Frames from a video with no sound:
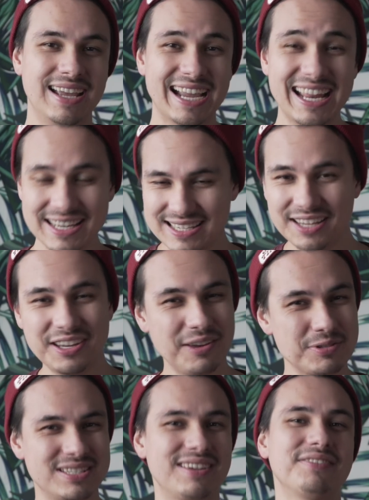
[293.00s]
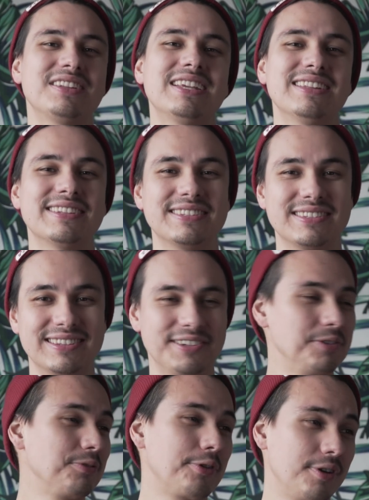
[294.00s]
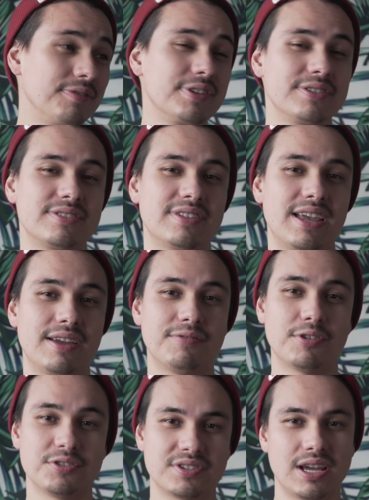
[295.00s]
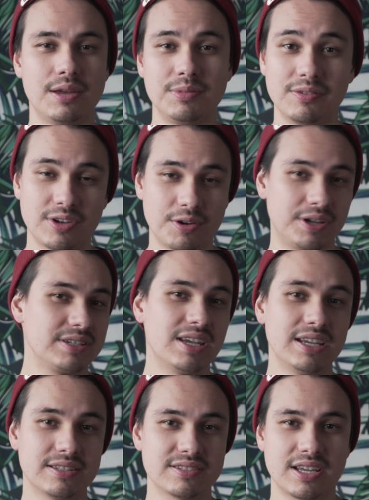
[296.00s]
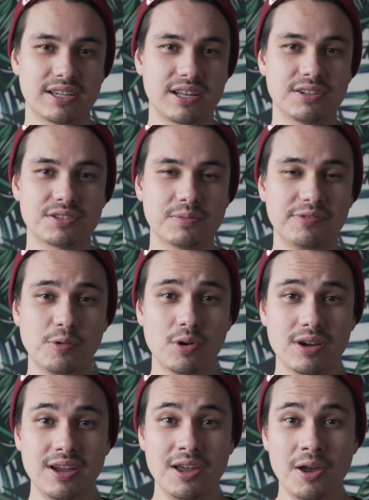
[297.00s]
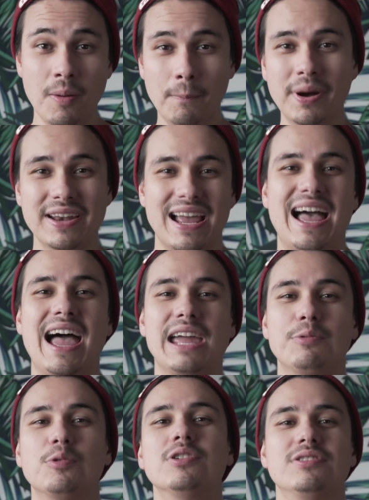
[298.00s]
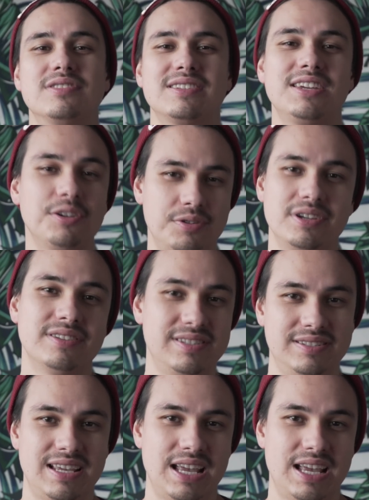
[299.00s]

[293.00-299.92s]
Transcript: I gotta tell you, I was definitely a little nervous that first time, even though I'd taken psychedelics before, but I was curious as